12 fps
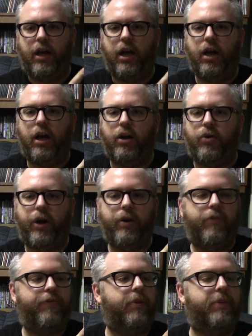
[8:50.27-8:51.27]
Uh, a
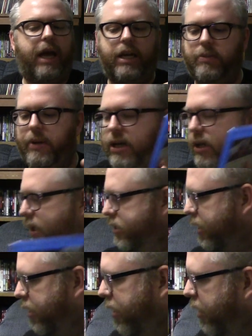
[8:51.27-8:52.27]
great film to add to my
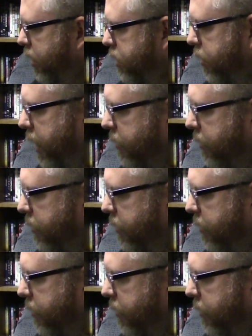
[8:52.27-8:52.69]
collection. So